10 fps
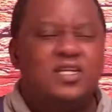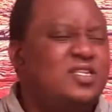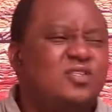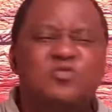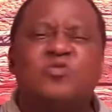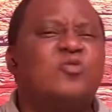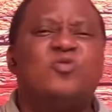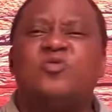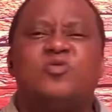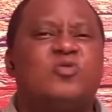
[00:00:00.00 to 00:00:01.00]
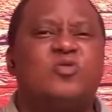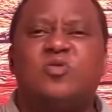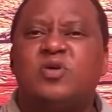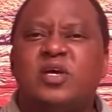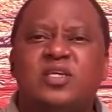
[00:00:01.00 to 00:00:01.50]
He says, No, no, no, no, no.
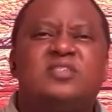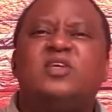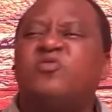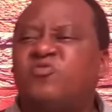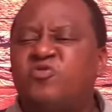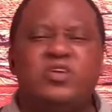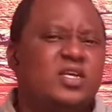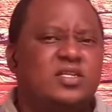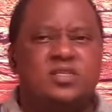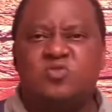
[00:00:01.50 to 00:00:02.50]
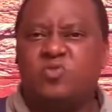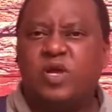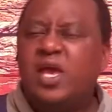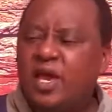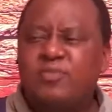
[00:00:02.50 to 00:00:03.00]
Instead of doing it this way,
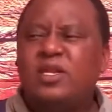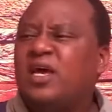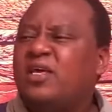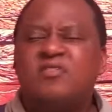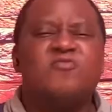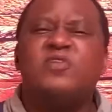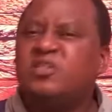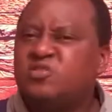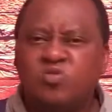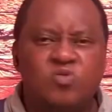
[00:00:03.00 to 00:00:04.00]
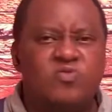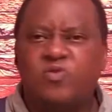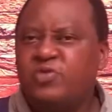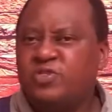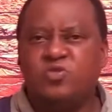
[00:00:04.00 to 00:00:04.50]
I mean, Ahithophel is known
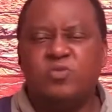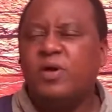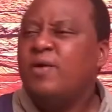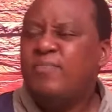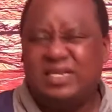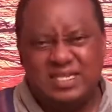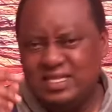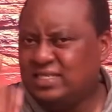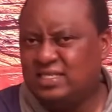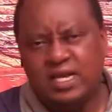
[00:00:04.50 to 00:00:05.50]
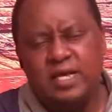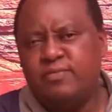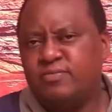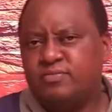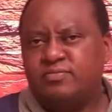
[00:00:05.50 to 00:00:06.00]
for wisdom, but this time,